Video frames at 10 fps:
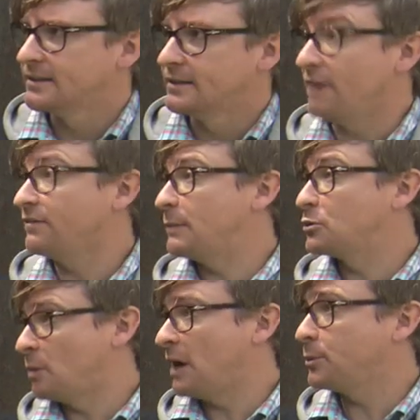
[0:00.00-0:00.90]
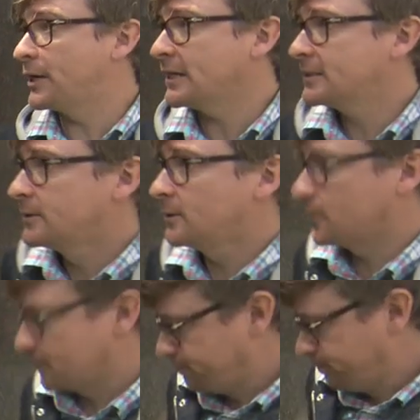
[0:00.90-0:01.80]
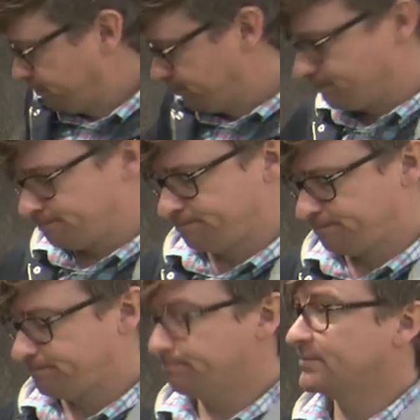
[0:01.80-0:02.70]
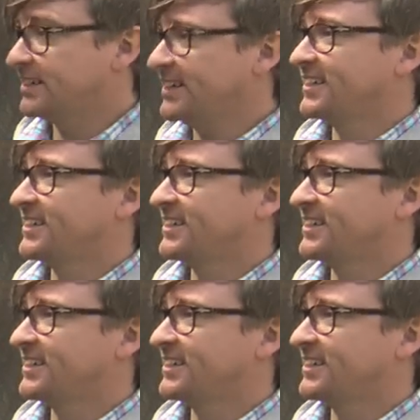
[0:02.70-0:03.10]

I've labelled my product. Look. See?